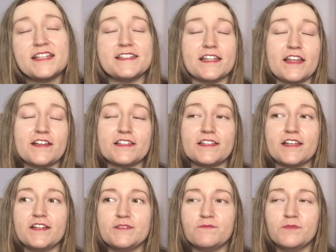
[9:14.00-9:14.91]
So those are
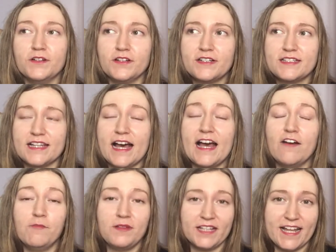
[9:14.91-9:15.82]
those books that I
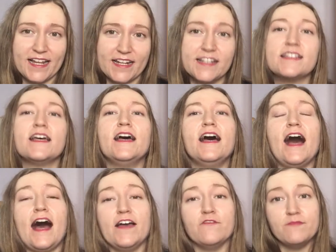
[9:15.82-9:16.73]
have planned.
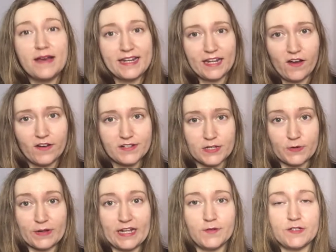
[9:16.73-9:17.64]
I have many arcs
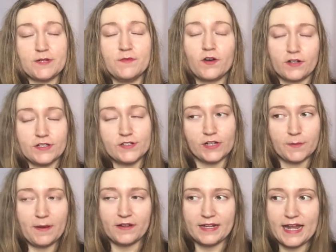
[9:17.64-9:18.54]
to read, which I'm not going to talk
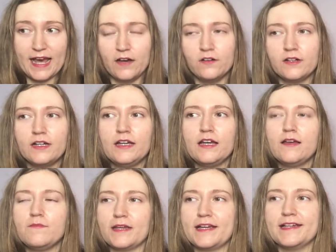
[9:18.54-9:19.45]
about now
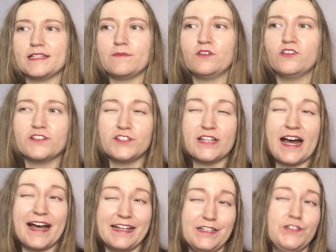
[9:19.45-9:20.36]
because I'm not
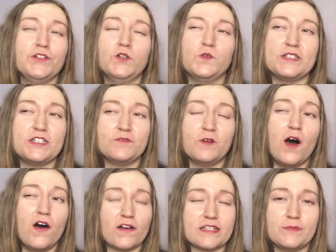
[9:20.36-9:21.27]
entirely sure which
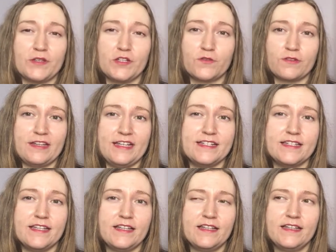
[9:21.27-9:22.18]
arcs I'm going to
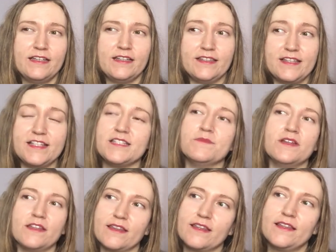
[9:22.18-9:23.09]
read this
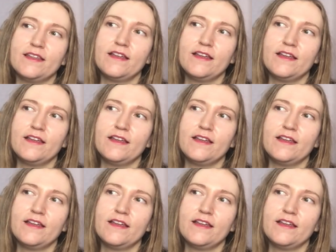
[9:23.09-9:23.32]
month.